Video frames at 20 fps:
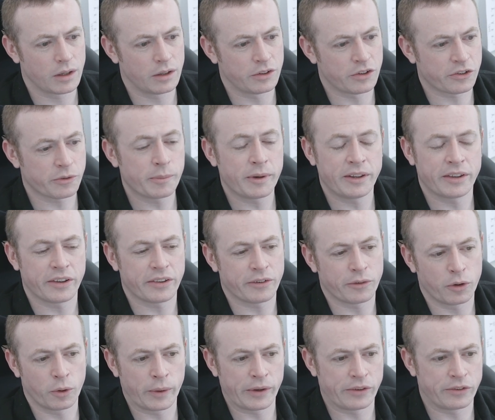it doesn't mean that
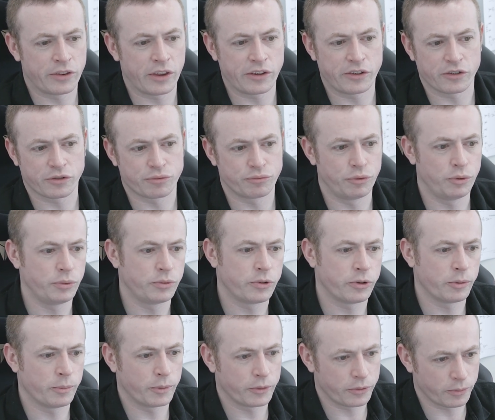they're always, they're just rude
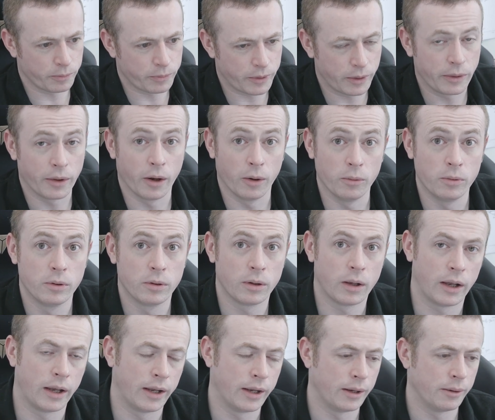to them or something though.
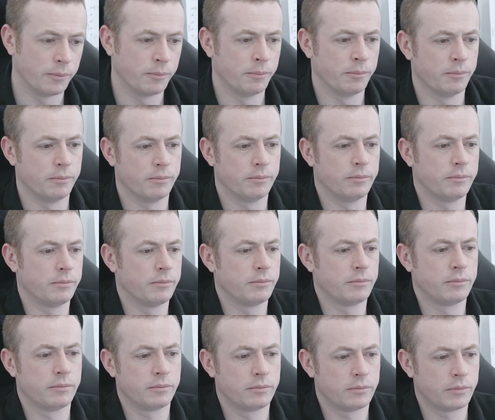Um,
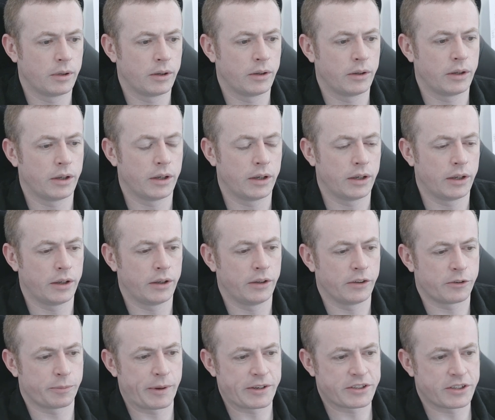
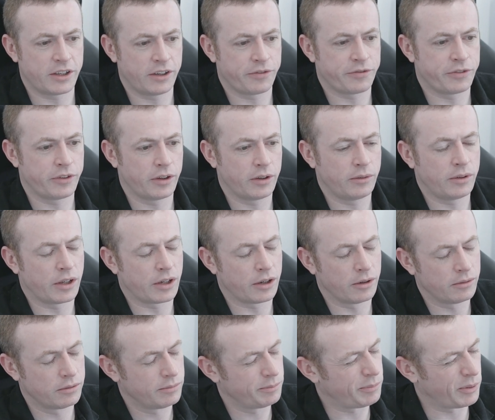especially if the, you
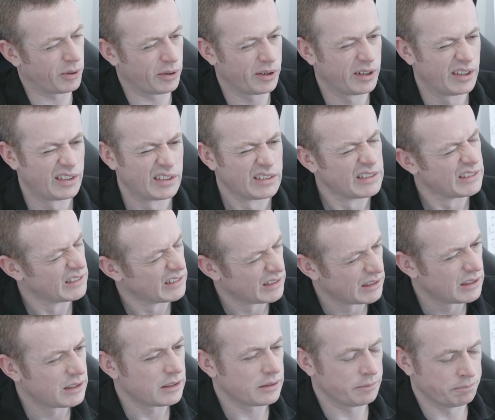know, but
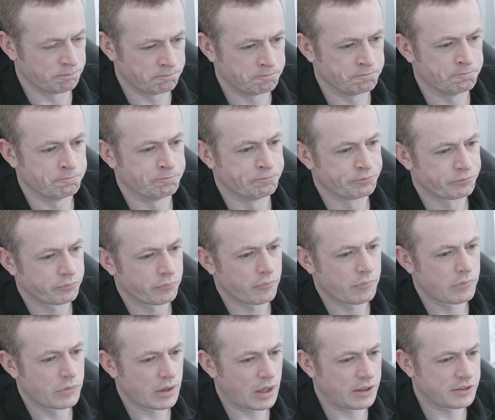mm,
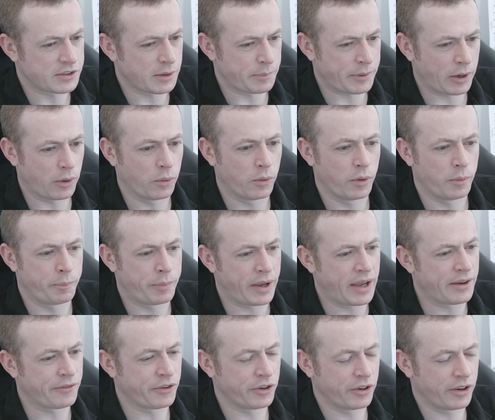it's a bit
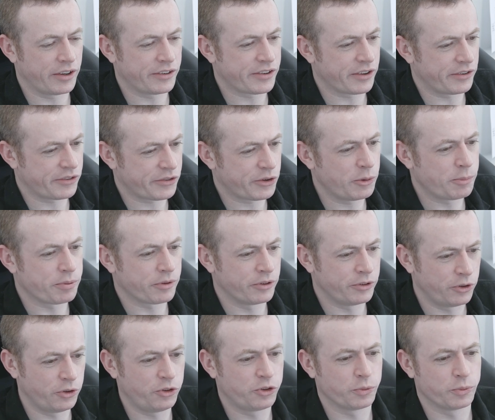bit of a, it's a super
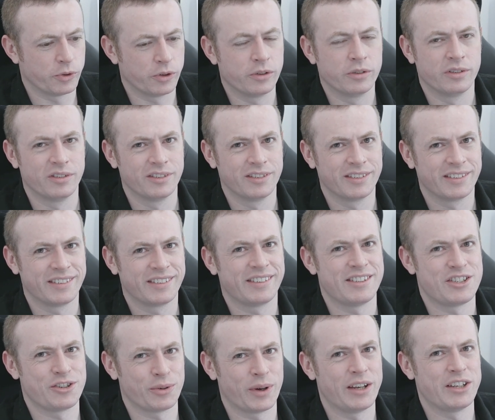unusual
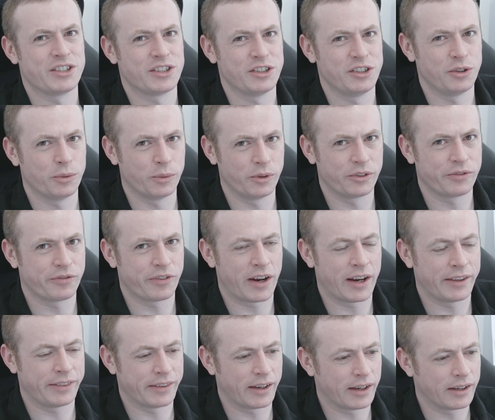situation you would
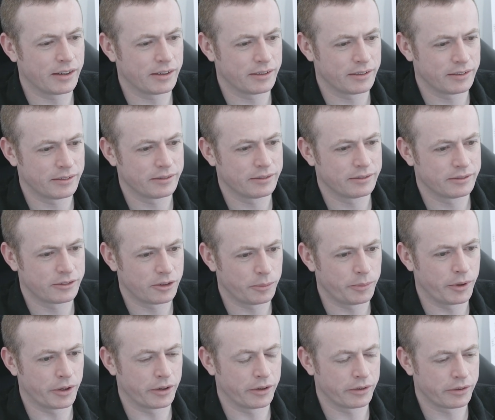find that, to
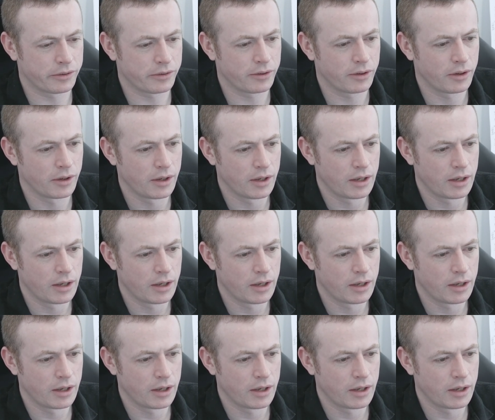be honest.